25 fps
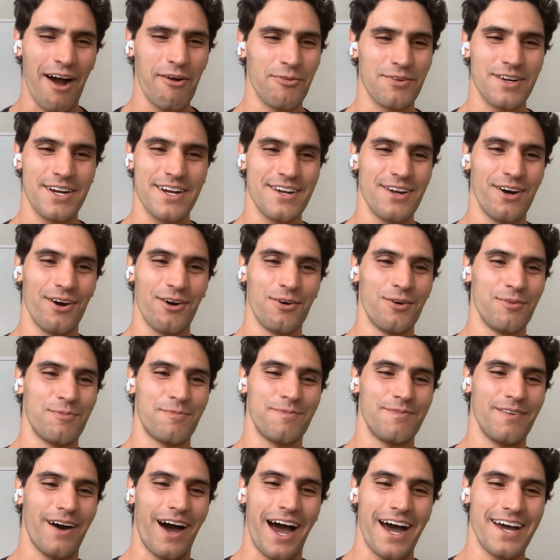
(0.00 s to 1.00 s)
I wouldn't know
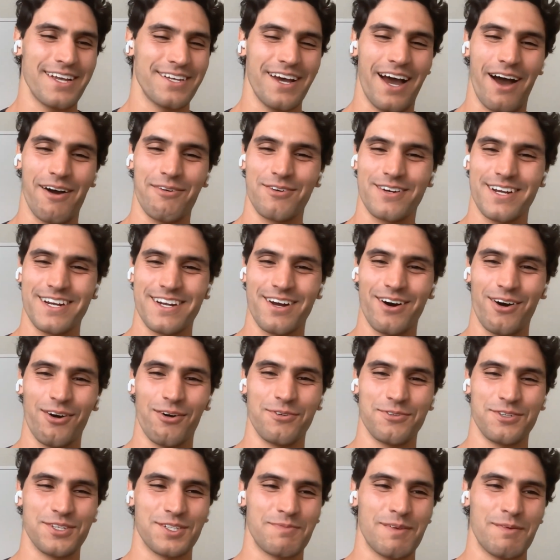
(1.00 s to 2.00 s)
who I, I wouldn't know
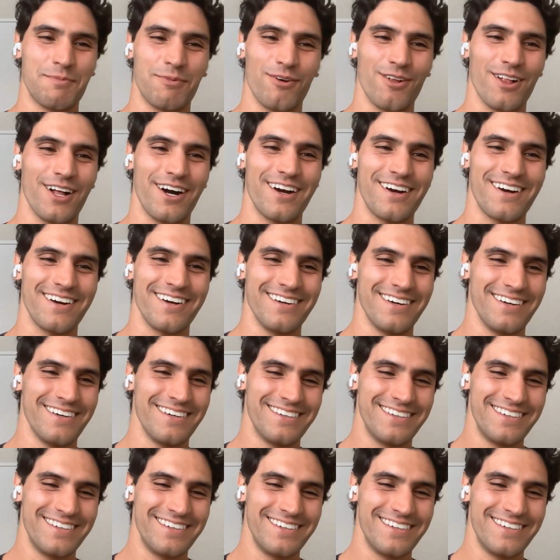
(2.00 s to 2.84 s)
who these people are.